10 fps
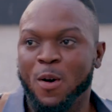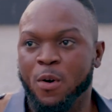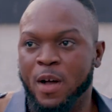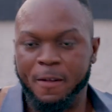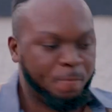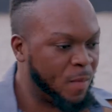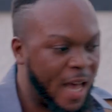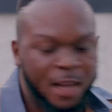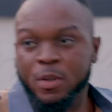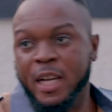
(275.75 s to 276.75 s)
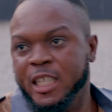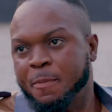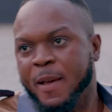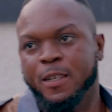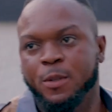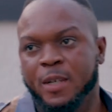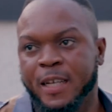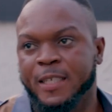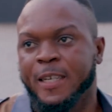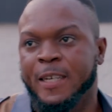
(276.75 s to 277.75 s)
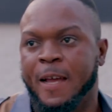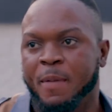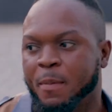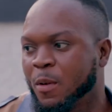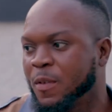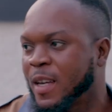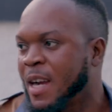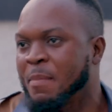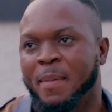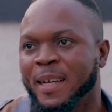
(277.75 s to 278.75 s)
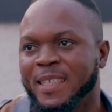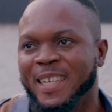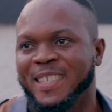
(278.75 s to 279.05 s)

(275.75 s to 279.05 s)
Oga, I don't get the specky to the house again. I make Monofi carry Mama enter